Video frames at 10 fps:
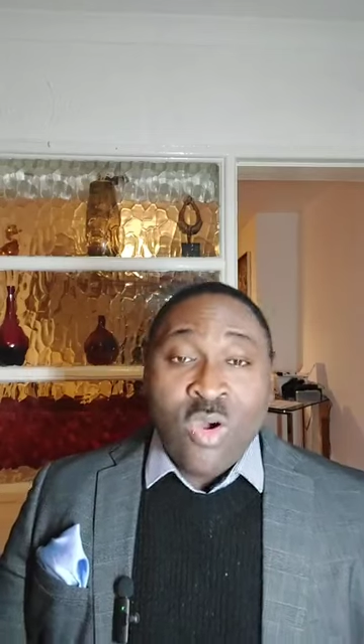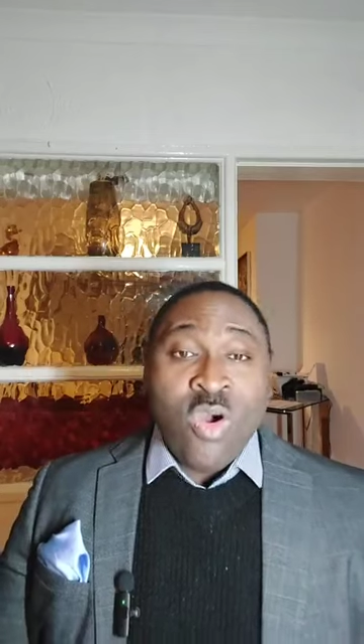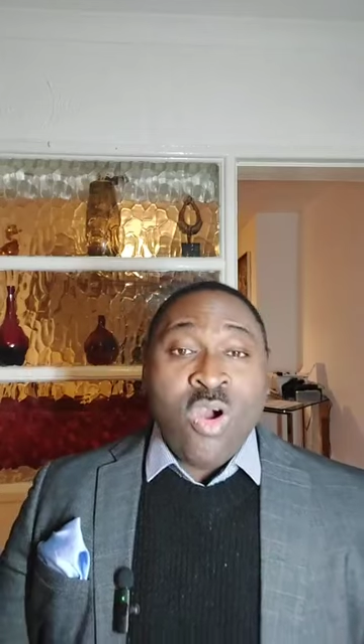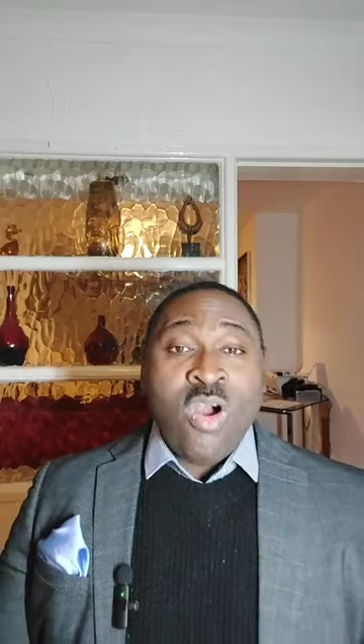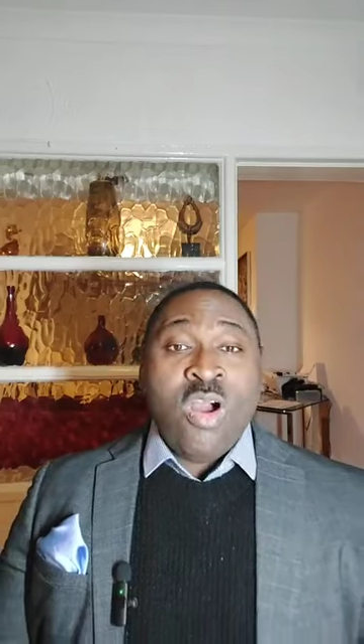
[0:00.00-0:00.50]

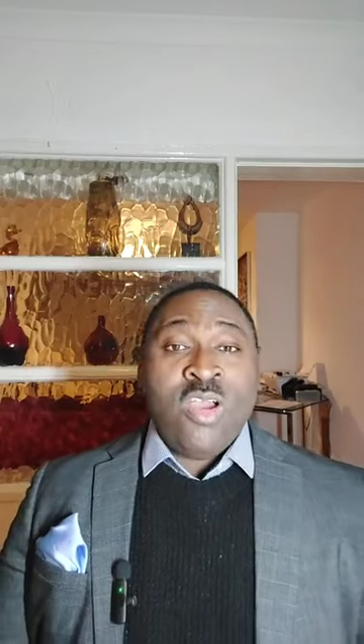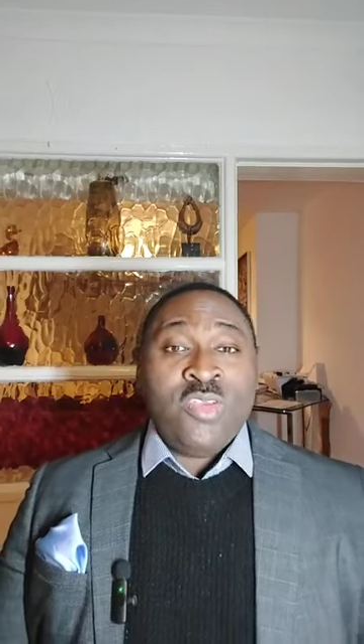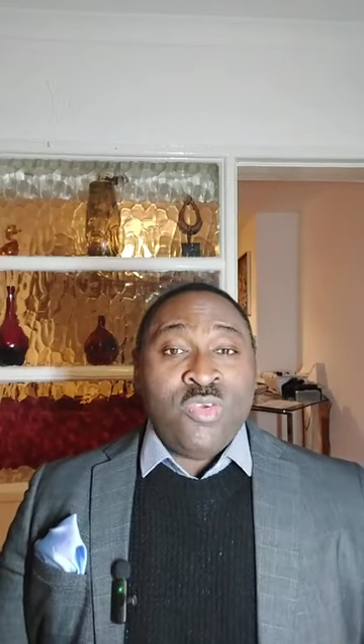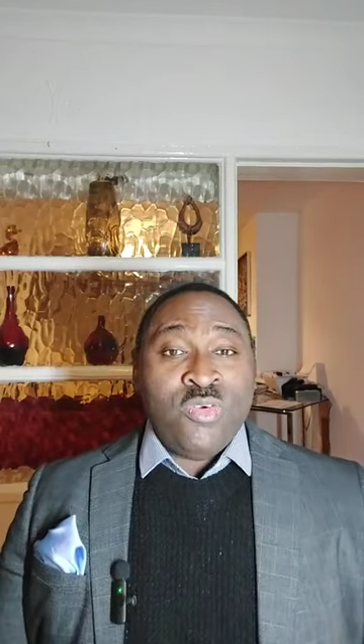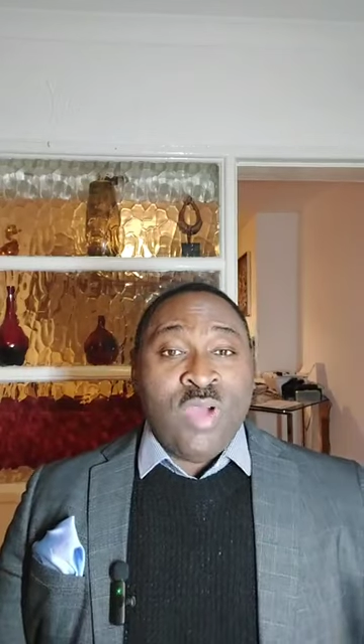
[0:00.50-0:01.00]
or
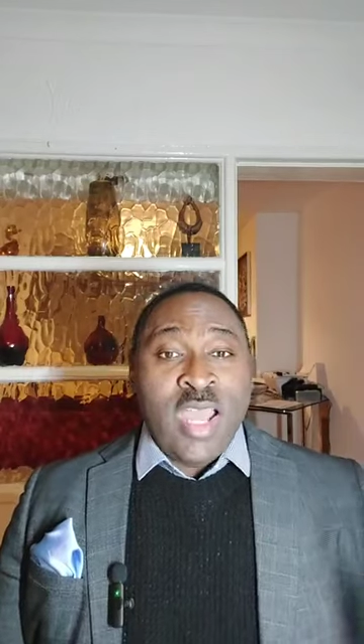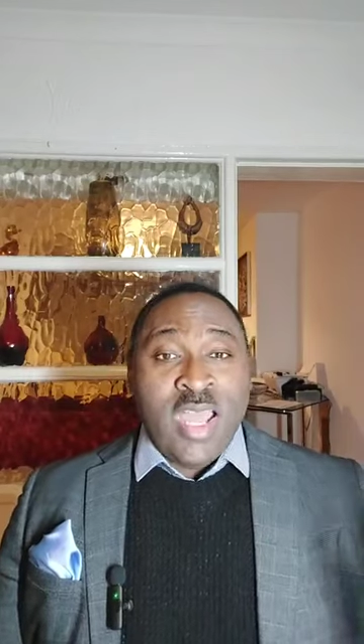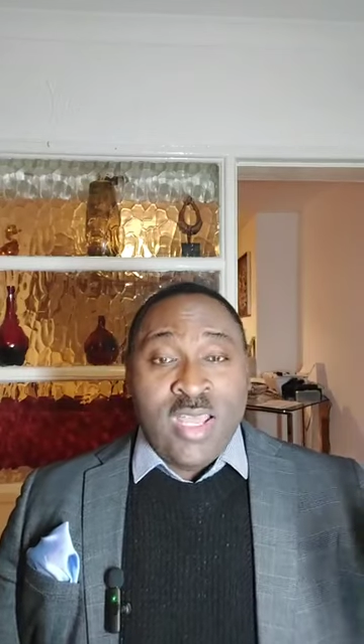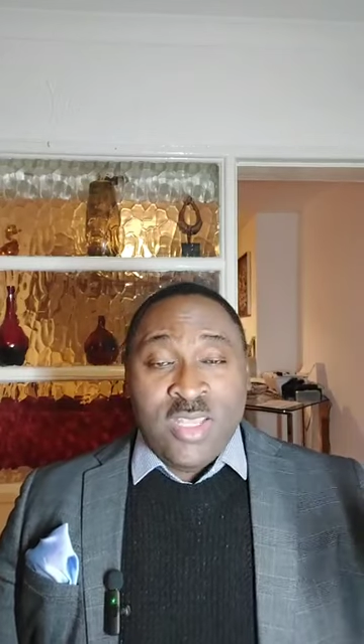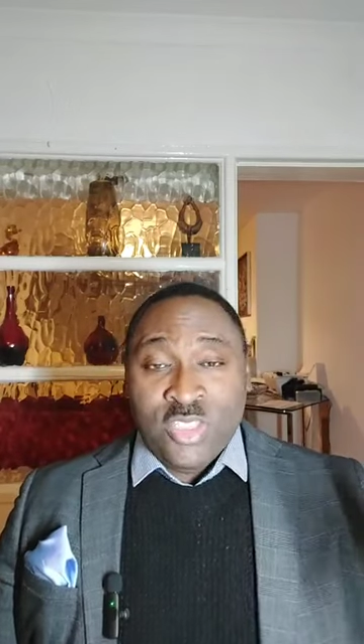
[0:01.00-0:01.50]
you
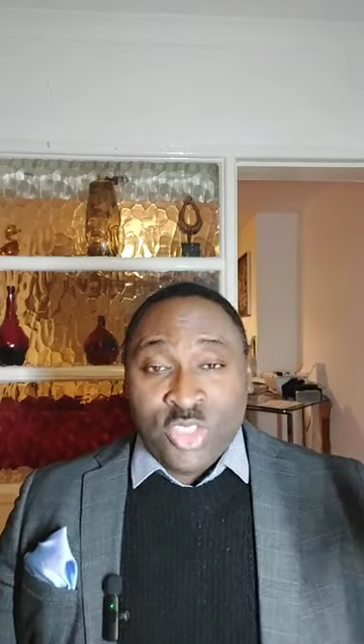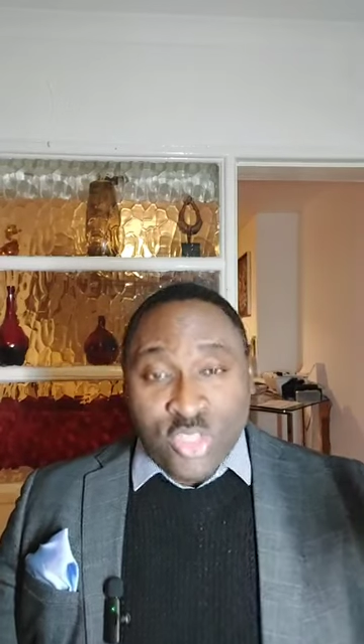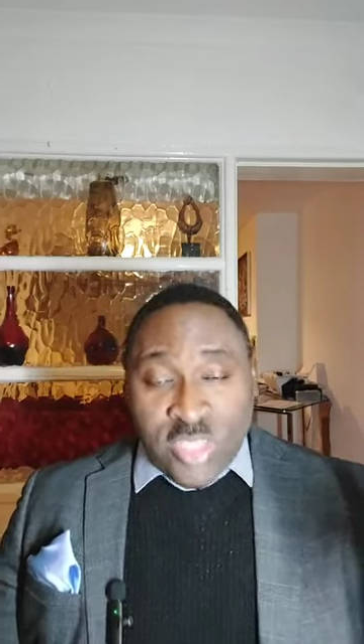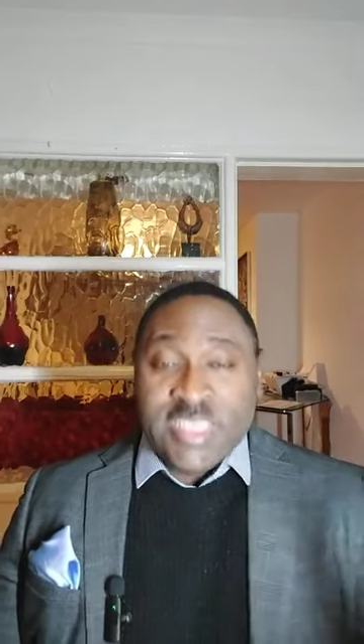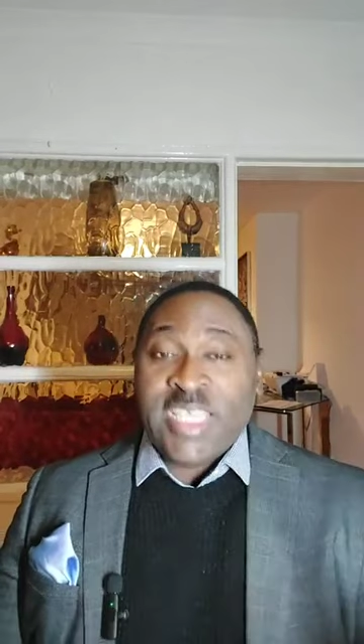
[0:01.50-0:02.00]
are
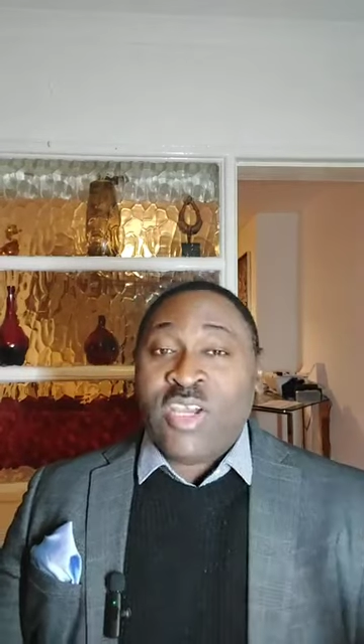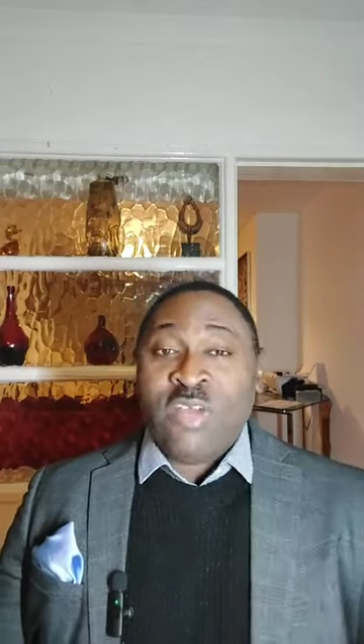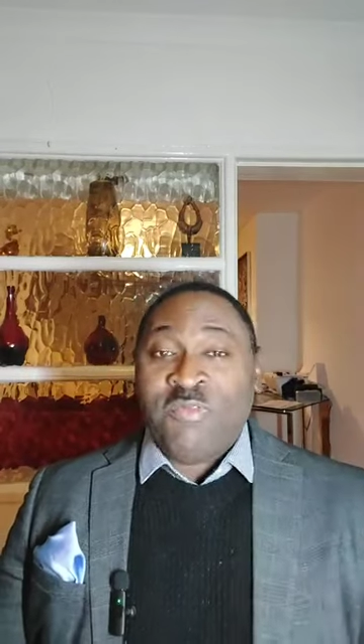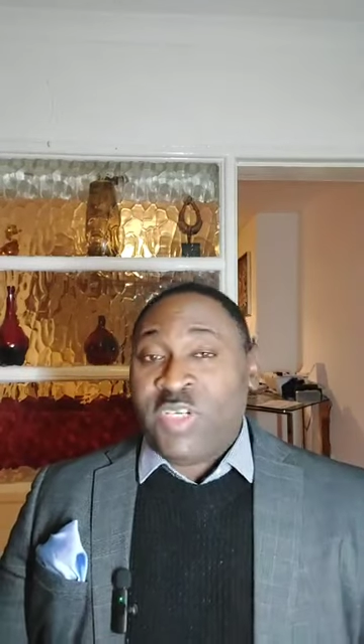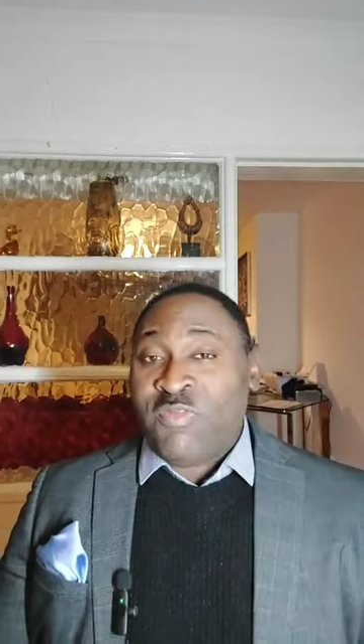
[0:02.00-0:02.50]
trusting
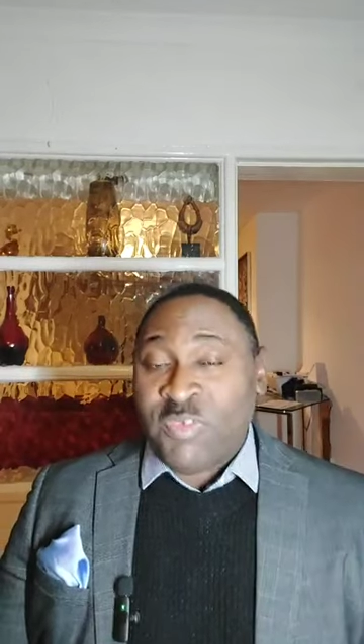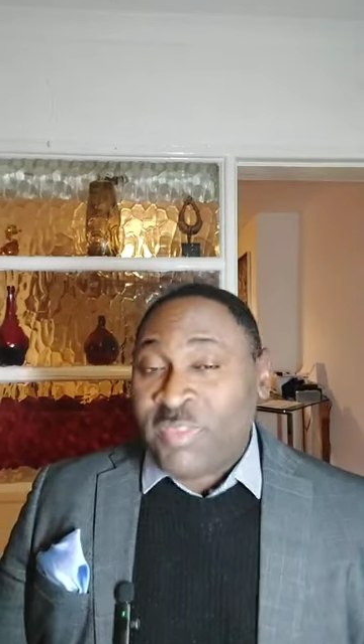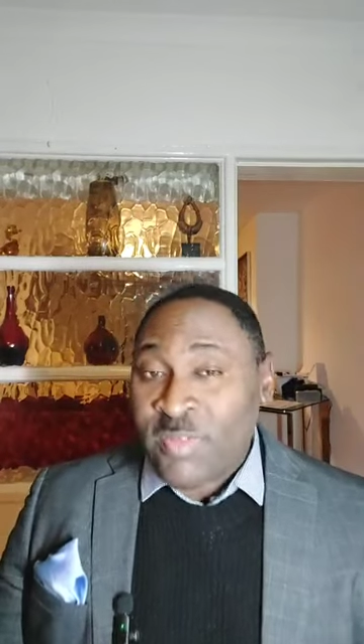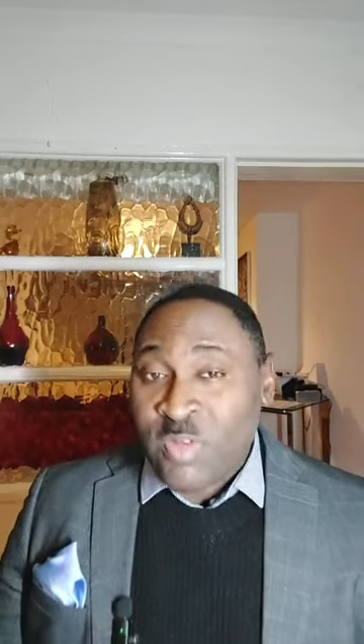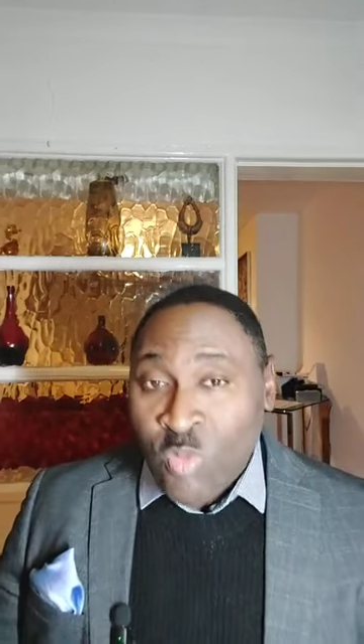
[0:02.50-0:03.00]
God for the fruit
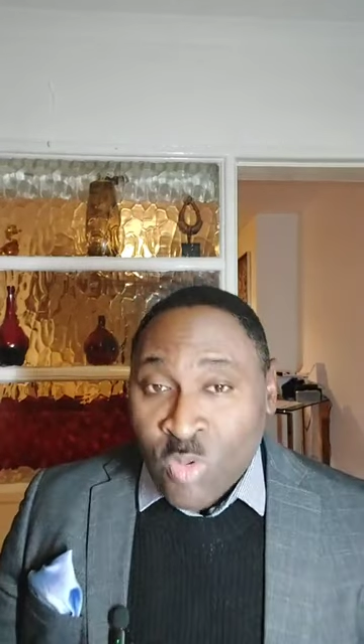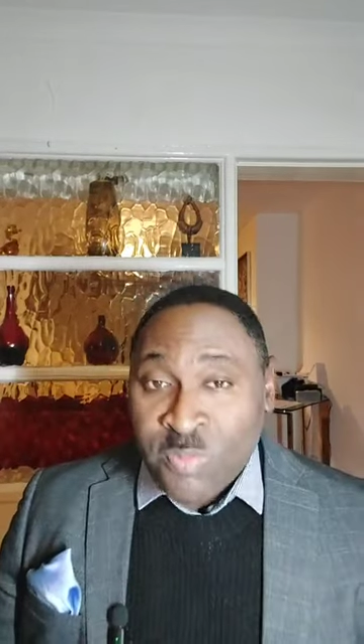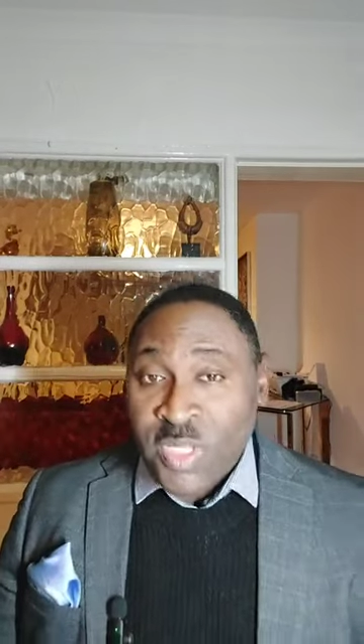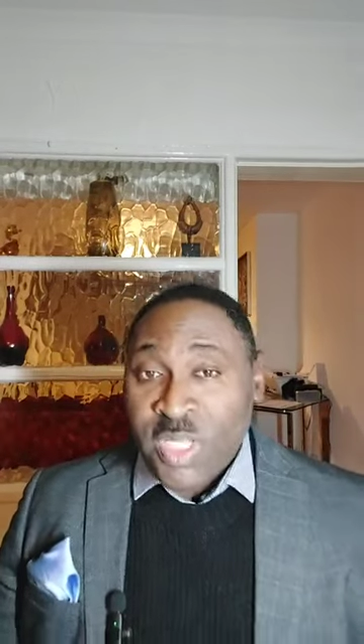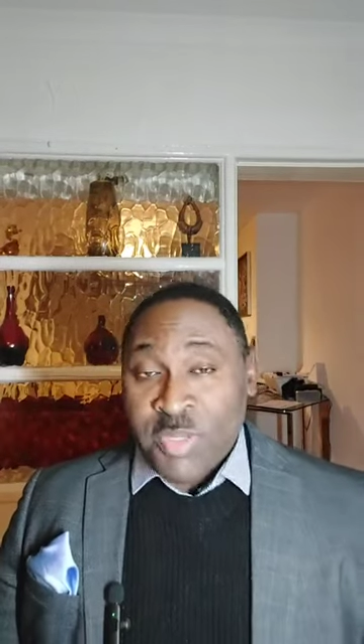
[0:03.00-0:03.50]
of the womb,